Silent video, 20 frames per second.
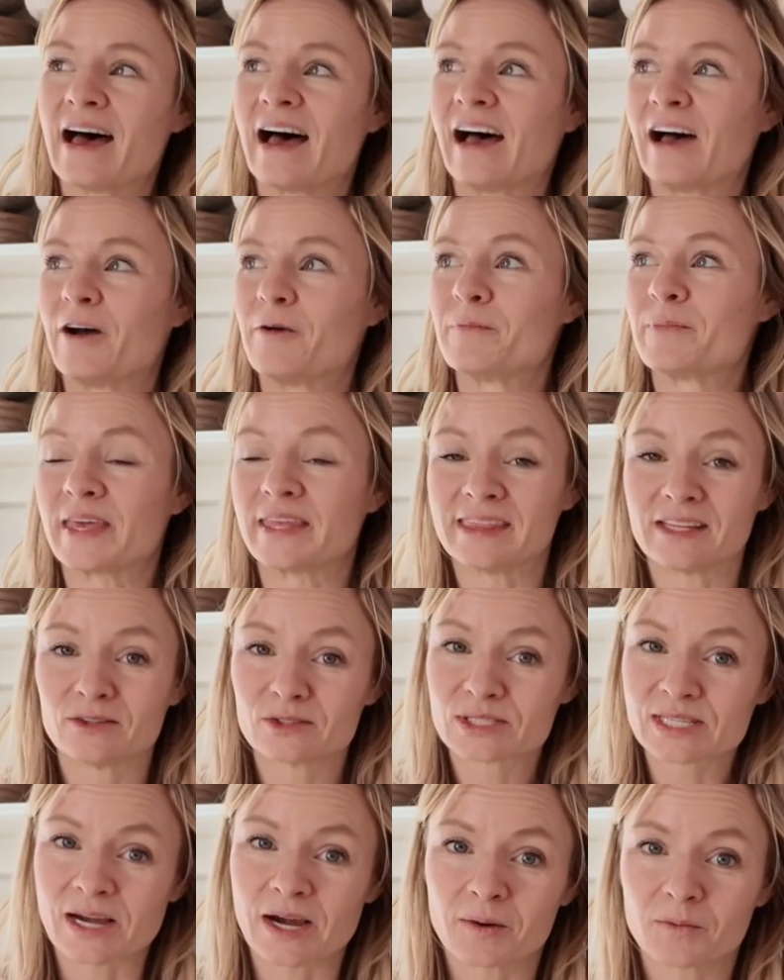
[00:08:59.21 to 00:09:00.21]
And
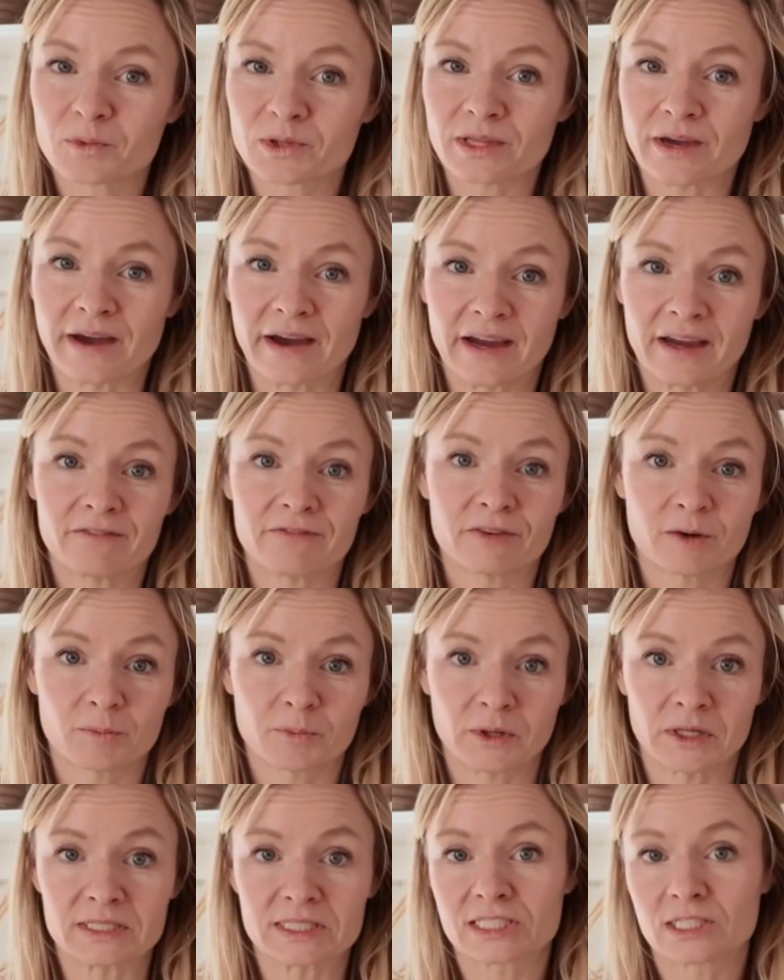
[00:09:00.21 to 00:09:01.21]
those come with a high
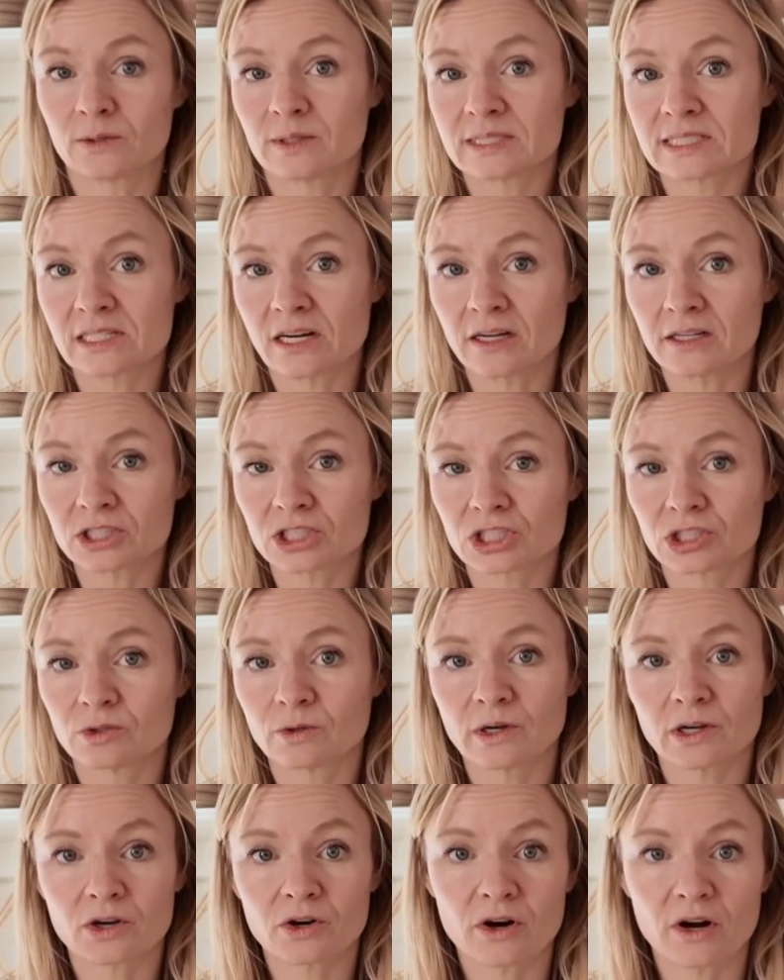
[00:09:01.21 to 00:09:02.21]
footprint. So it's not
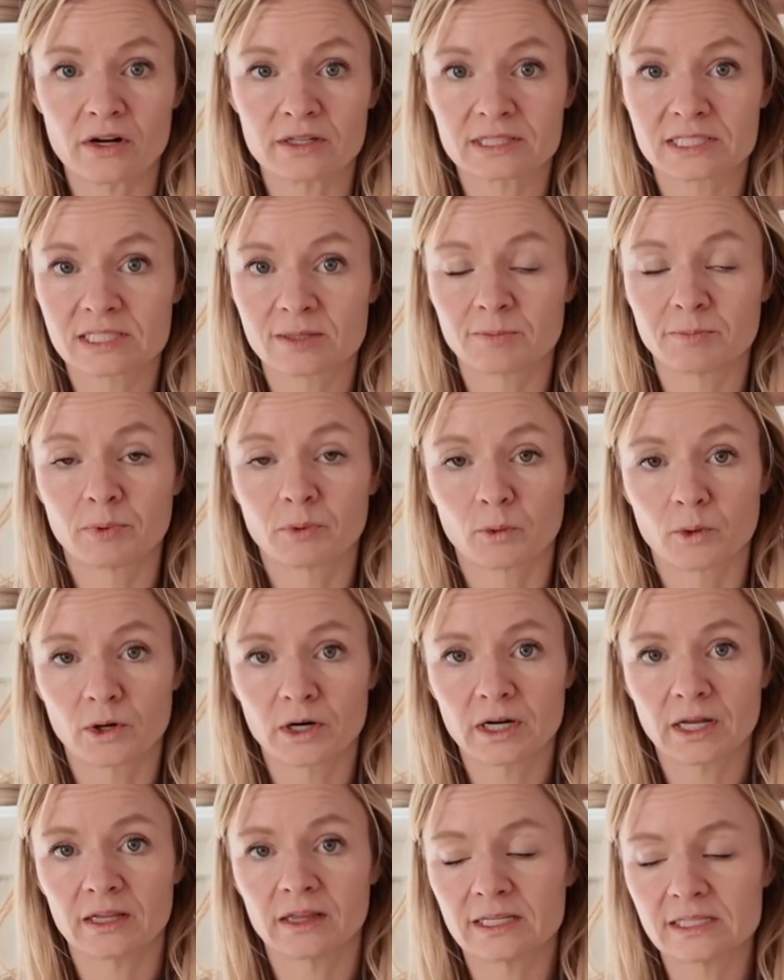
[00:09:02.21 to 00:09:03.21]
true across the
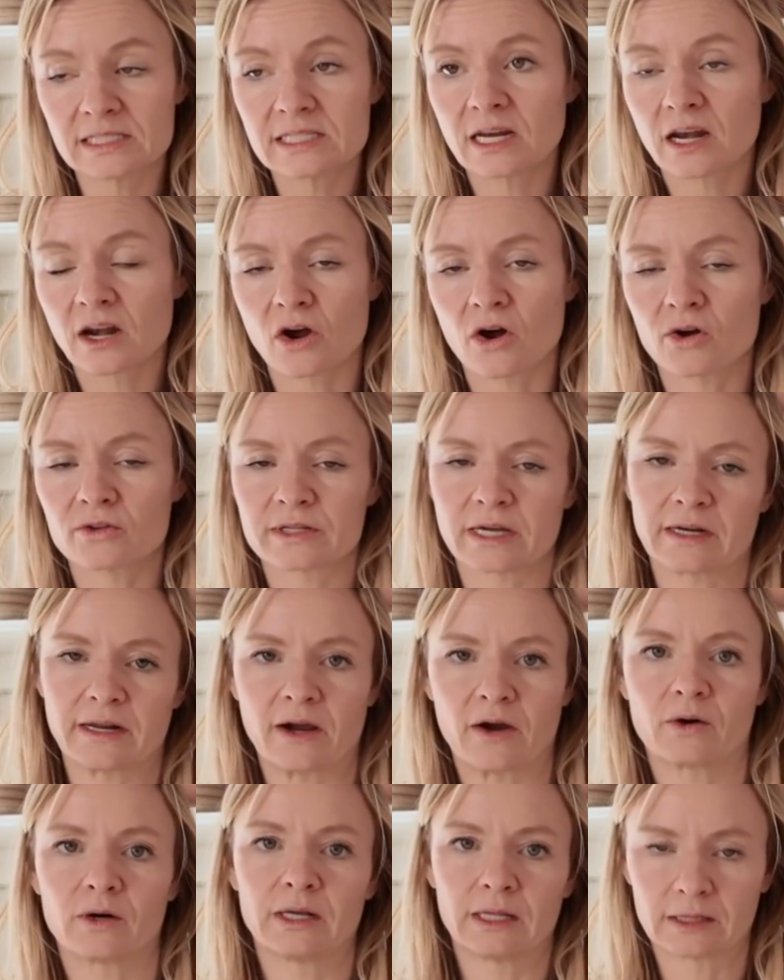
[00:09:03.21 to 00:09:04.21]
board, and they did call that
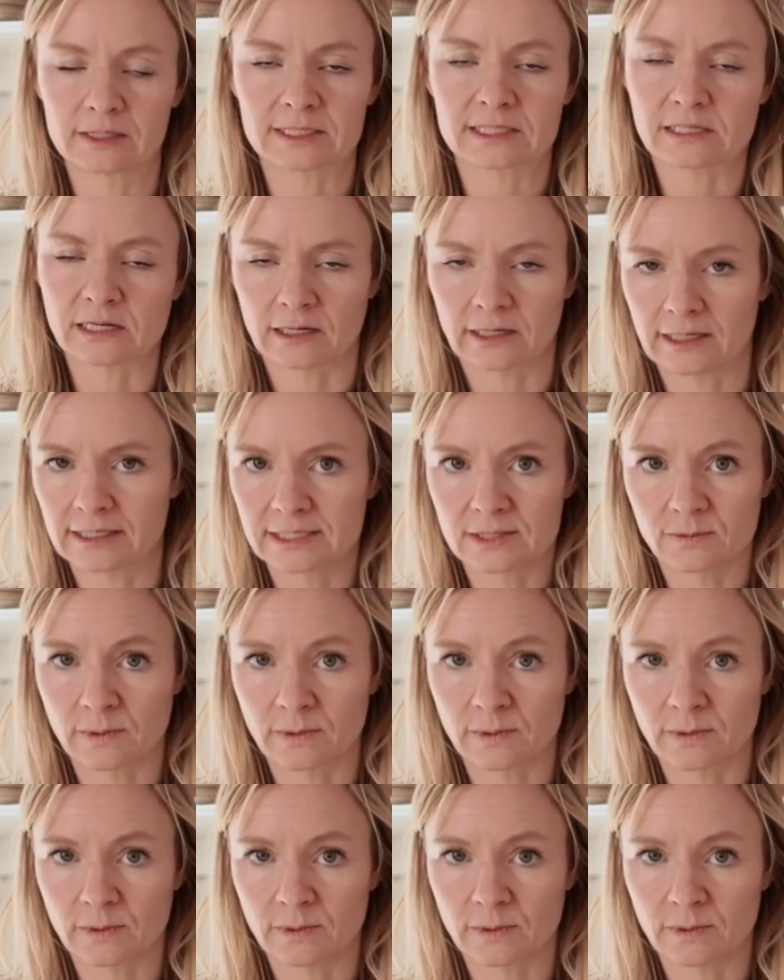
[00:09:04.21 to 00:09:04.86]
out in the study as